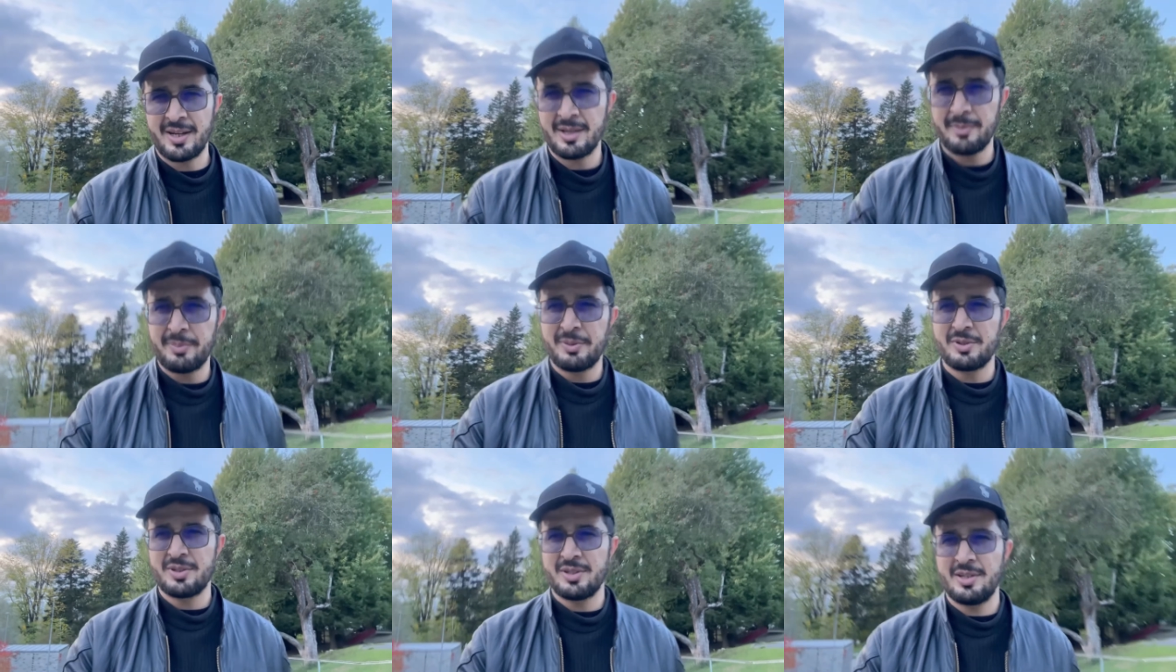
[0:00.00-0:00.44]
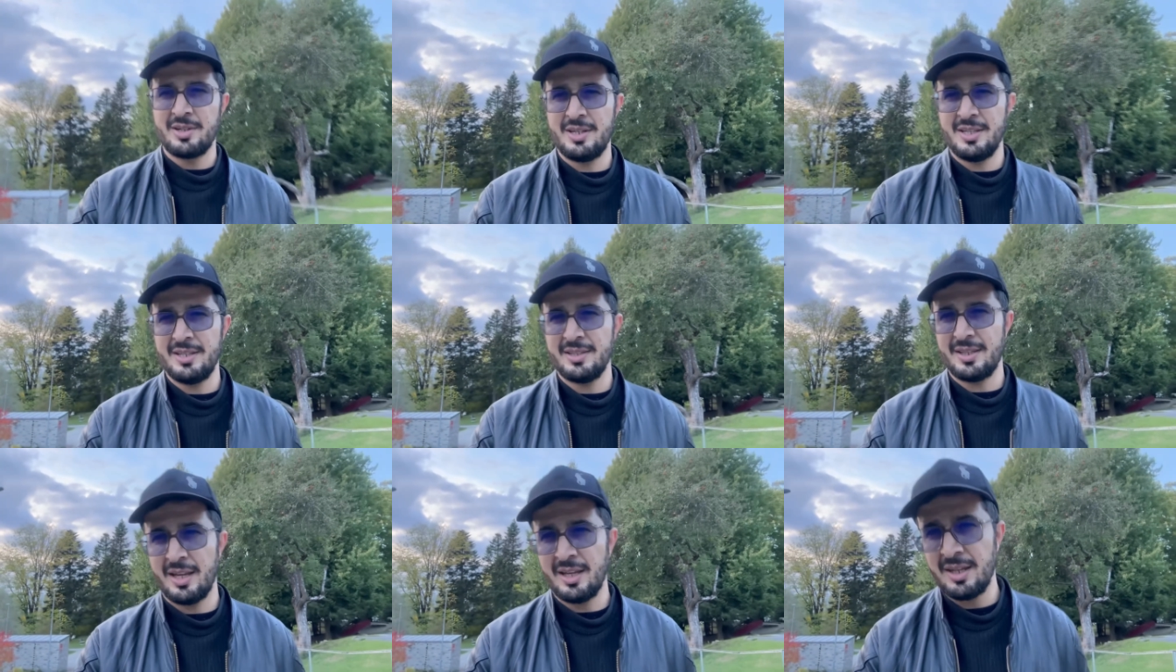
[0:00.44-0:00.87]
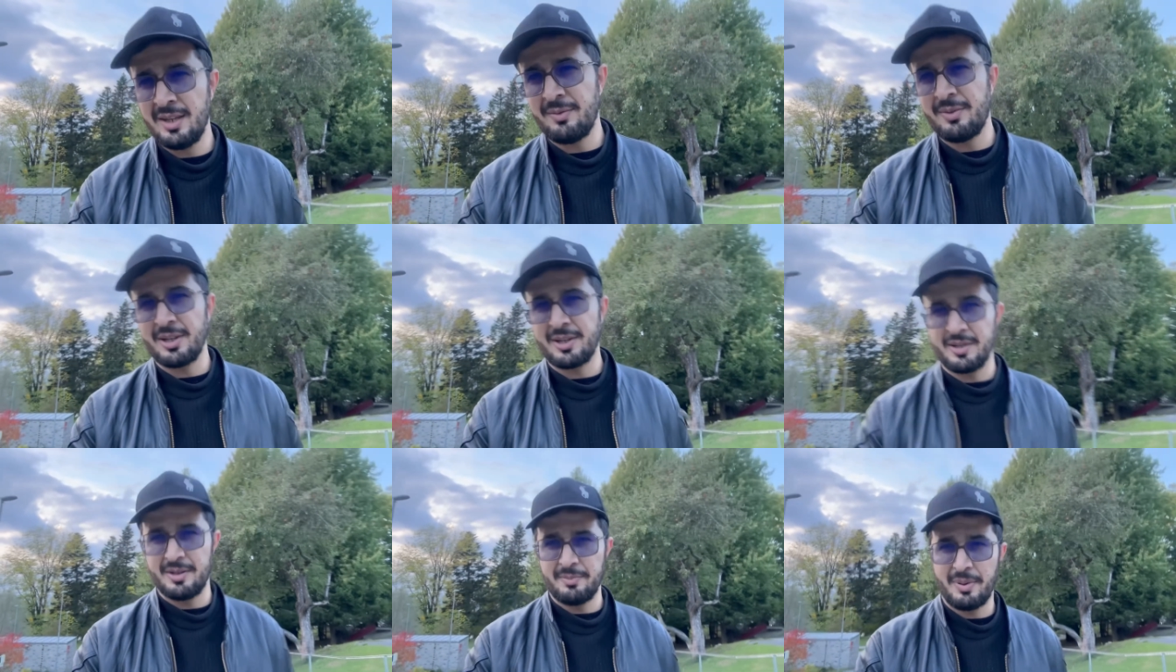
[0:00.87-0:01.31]
opportunities
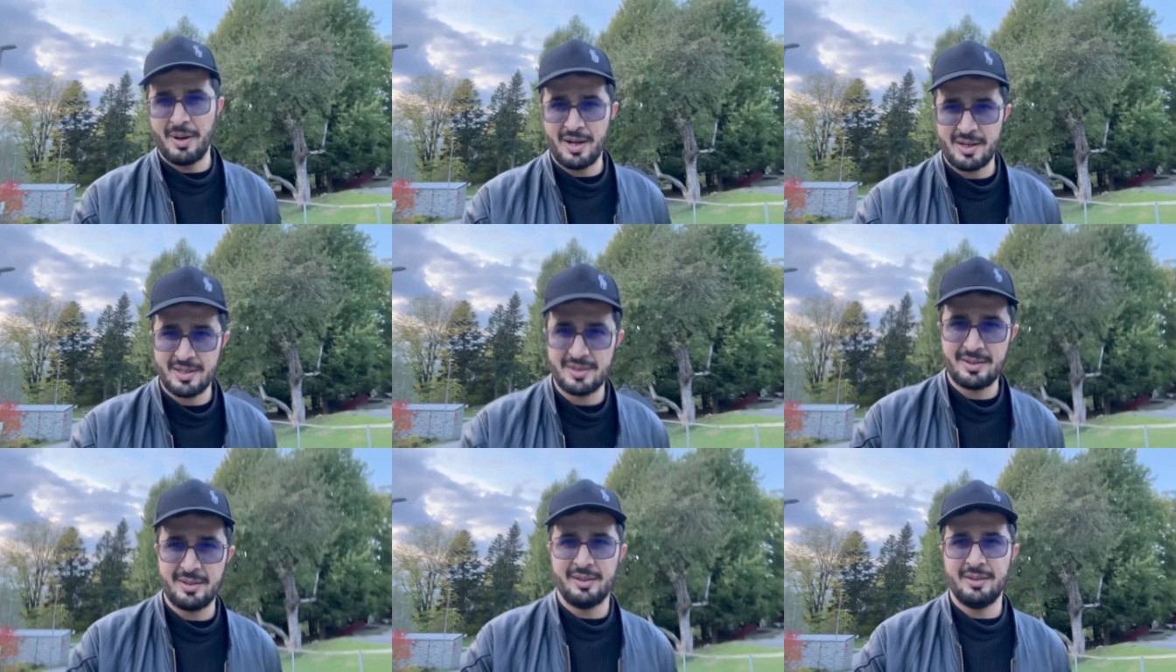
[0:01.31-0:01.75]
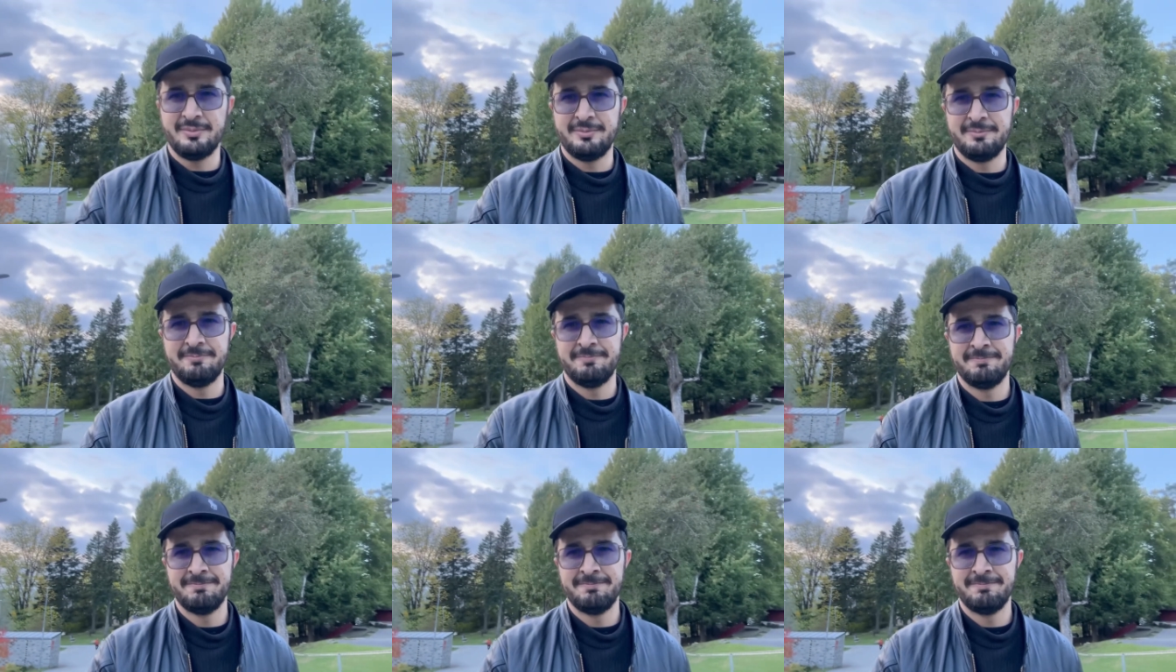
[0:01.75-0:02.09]
anywhere in Pakistan.